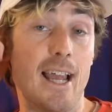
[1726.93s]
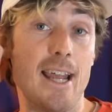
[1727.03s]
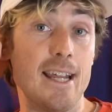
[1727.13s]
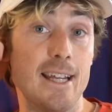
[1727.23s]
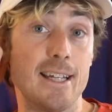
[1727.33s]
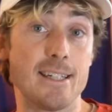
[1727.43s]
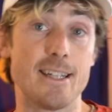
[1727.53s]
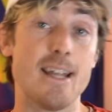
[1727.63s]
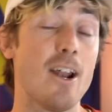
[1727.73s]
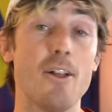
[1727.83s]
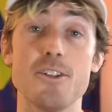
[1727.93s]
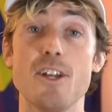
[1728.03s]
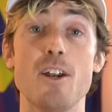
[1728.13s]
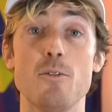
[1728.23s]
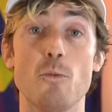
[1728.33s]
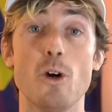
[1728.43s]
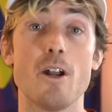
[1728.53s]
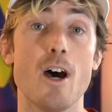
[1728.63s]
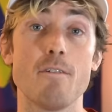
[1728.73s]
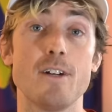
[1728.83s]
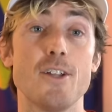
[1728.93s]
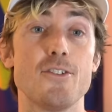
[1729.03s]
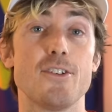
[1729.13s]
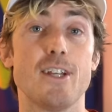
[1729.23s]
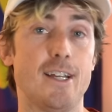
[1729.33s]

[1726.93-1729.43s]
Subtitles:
And then all of a sudden, we're on offense.